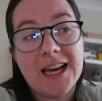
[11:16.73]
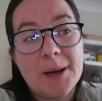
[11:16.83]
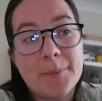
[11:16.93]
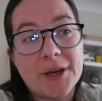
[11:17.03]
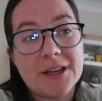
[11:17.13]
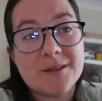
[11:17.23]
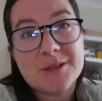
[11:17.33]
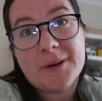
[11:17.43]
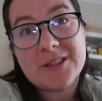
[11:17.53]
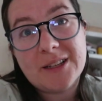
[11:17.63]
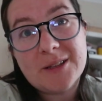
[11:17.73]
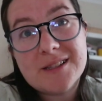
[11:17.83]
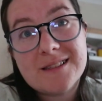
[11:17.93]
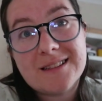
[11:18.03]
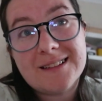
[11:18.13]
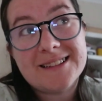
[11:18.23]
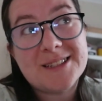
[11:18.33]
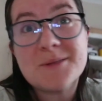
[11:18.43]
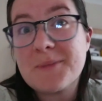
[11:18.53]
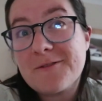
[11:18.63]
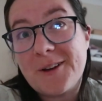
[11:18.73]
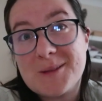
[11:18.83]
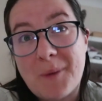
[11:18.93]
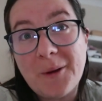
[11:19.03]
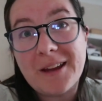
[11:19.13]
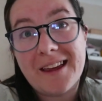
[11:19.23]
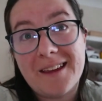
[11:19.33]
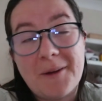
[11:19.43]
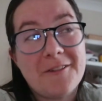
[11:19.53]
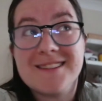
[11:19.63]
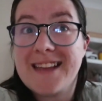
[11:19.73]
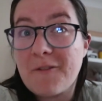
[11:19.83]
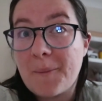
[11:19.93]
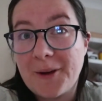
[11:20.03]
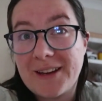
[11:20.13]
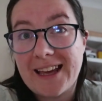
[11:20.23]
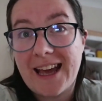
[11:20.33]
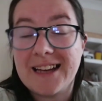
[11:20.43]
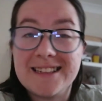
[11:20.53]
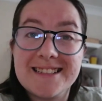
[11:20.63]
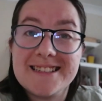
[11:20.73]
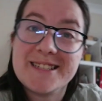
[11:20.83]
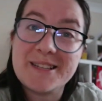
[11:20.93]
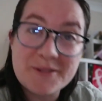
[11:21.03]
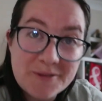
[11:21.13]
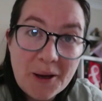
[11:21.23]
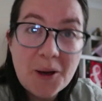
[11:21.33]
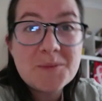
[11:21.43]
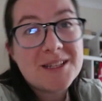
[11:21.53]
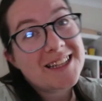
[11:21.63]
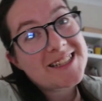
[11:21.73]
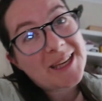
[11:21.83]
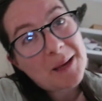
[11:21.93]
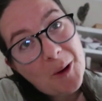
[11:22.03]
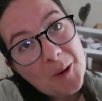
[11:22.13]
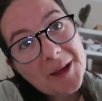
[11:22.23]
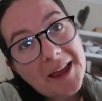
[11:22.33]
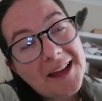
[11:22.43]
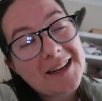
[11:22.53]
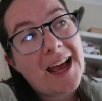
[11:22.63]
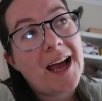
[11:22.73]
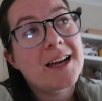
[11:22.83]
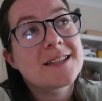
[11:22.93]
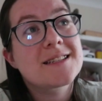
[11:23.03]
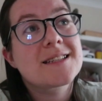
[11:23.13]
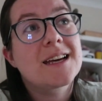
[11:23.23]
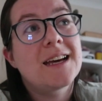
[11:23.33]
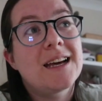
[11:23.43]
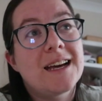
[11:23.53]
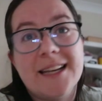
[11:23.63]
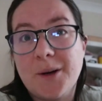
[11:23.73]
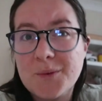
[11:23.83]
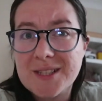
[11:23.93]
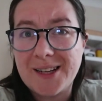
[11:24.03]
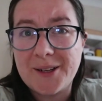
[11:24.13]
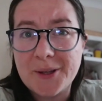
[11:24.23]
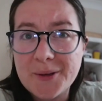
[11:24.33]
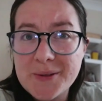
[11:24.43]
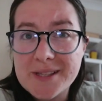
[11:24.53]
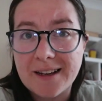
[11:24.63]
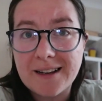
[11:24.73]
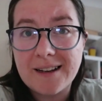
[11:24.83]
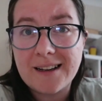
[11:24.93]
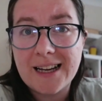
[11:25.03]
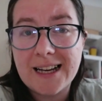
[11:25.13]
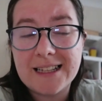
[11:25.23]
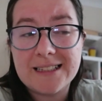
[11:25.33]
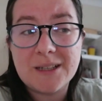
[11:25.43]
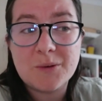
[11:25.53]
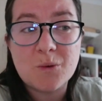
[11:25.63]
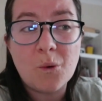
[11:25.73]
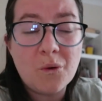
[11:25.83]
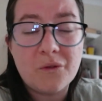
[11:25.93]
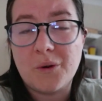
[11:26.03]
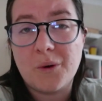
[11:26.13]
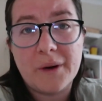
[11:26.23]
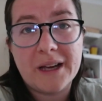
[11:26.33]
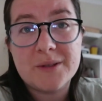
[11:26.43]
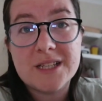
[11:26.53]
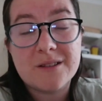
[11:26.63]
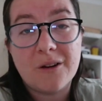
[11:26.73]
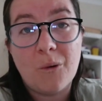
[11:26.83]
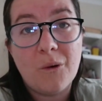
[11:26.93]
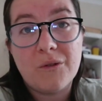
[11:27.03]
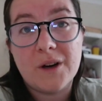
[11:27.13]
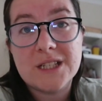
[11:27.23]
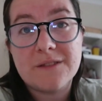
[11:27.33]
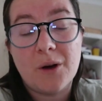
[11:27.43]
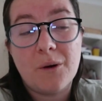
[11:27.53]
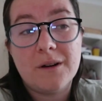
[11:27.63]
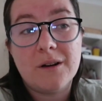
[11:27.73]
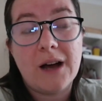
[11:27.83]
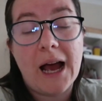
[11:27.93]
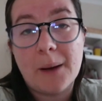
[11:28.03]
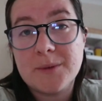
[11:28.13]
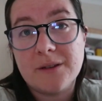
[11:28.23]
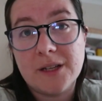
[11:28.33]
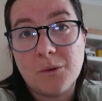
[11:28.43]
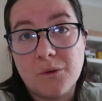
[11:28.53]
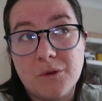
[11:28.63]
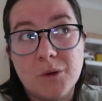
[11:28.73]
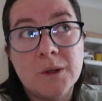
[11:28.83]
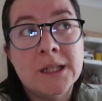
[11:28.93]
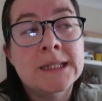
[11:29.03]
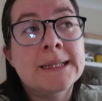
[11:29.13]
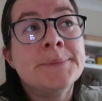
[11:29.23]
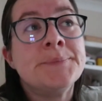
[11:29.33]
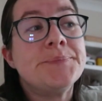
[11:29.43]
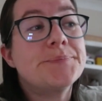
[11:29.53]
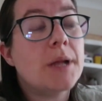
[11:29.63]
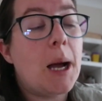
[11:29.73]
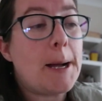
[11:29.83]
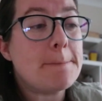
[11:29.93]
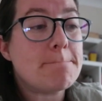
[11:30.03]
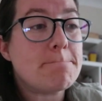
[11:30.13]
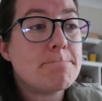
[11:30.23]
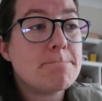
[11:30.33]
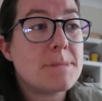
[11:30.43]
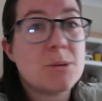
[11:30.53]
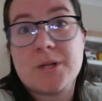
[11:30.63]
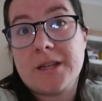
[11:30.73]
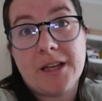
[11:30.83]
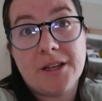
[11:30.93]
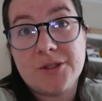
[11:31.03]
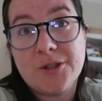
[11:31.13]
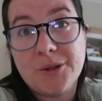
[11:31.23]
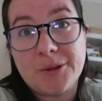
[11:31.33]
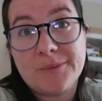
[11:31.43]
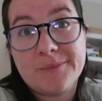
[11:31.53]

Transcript: because I was about to lose, she was my first pony, my first ever pony, and she was rehomed and then she came home again, and now I was going to lose her, and it was awful. It was just awful. I just felt absolutely awful. There was nothing I could do.